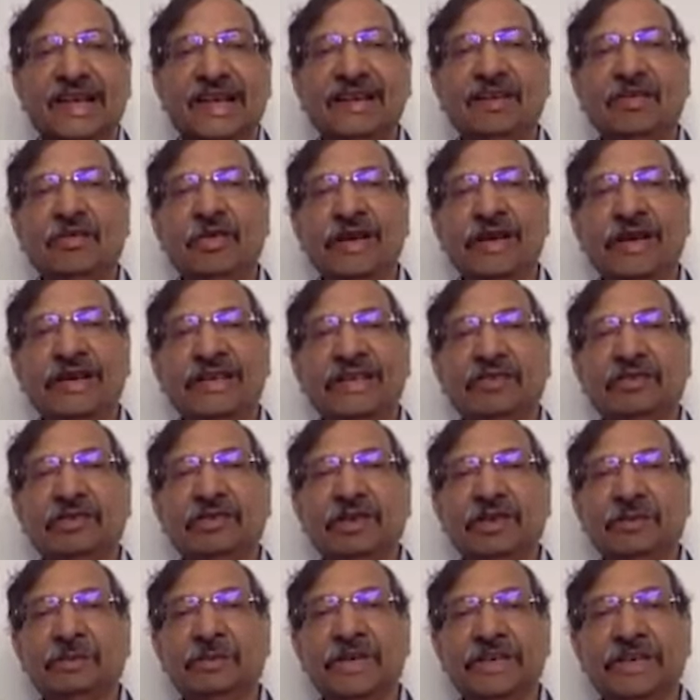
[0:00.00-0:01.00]
And avoid the
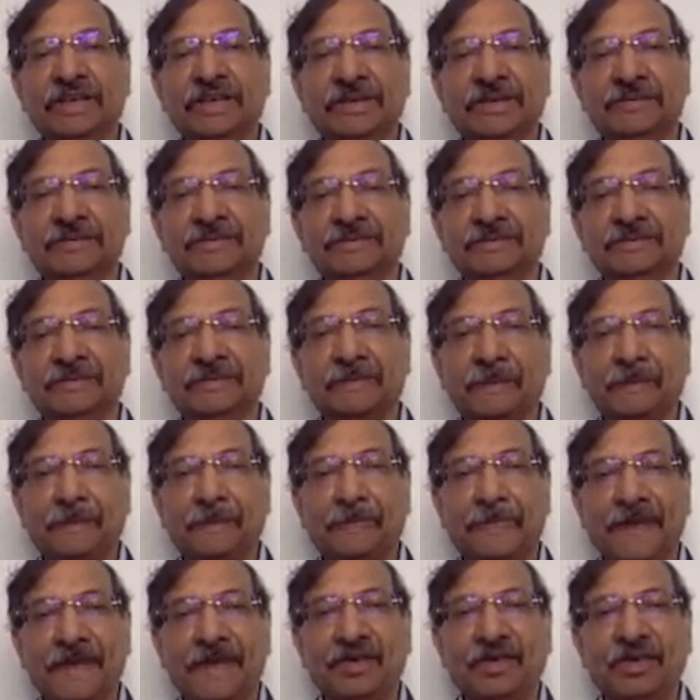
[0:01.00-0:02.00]
word but
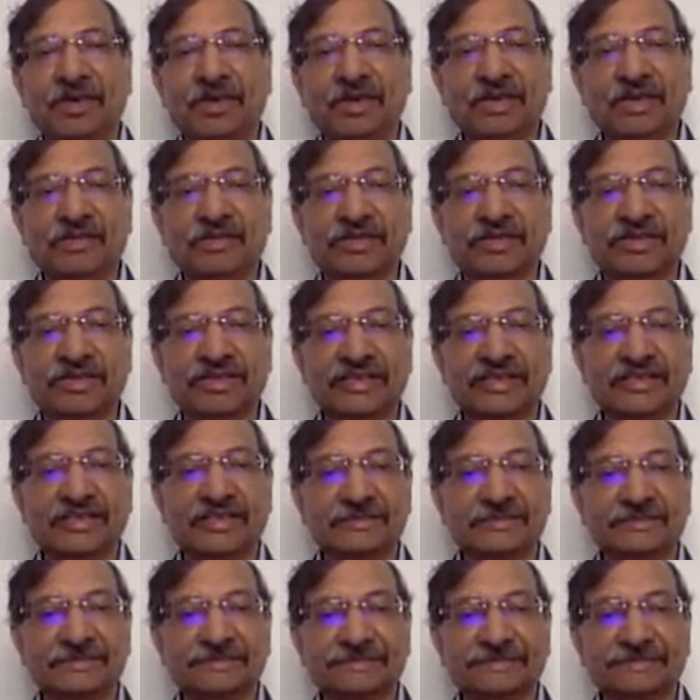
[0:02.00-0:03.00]
in your
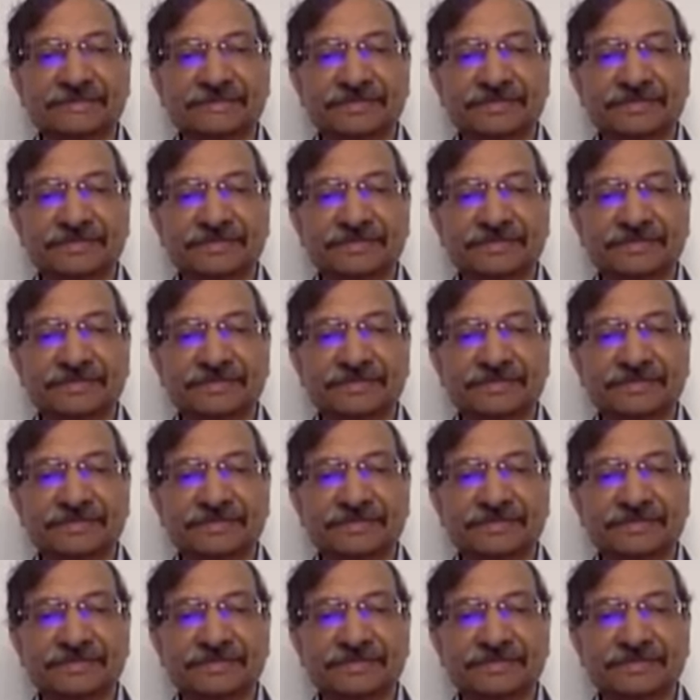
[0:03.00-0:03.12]
conversation.